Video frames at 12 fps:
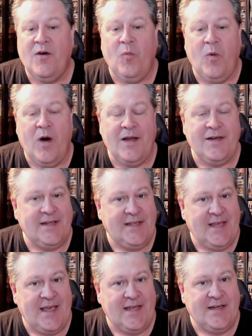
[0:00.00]
1
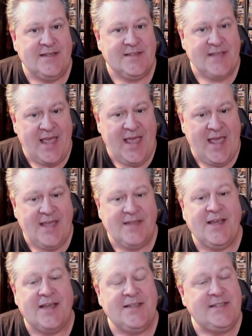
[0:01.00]
again is A,
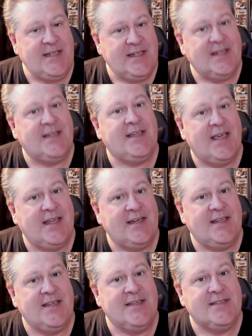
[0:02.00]
19 again
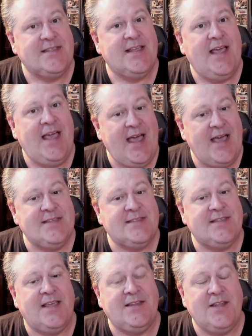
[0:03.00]
is
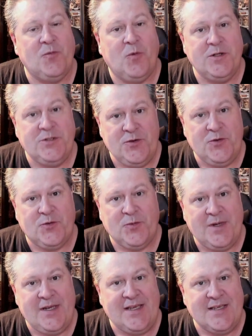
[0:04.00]
S, and then 1, 2,
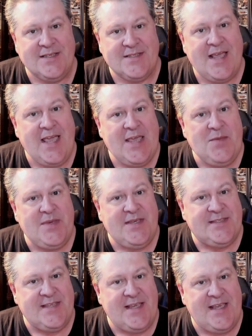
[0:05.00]
3 is
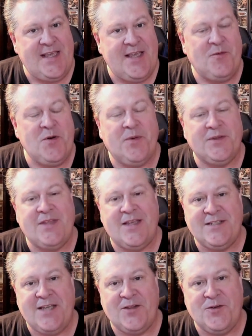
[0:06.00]
ABC, and when you put that
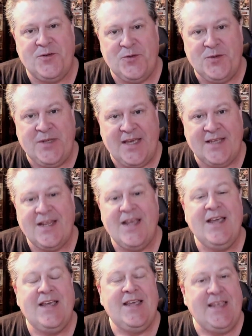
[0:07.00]
together, you get
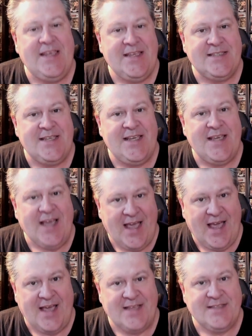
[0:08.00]
easy
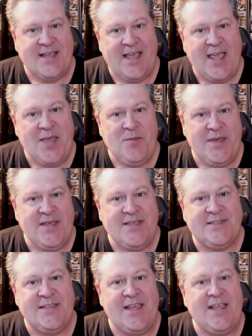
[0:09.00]
as
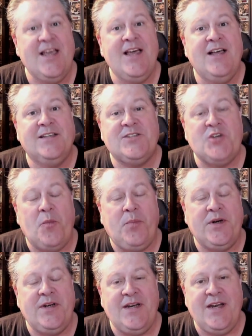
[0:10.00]
ABC. Let's go
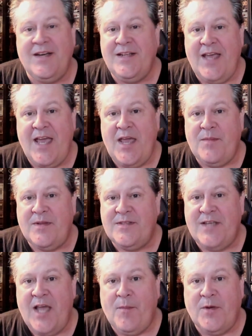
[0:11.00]
put it in game and
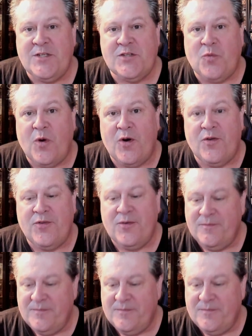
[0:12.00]
see how much it's worth.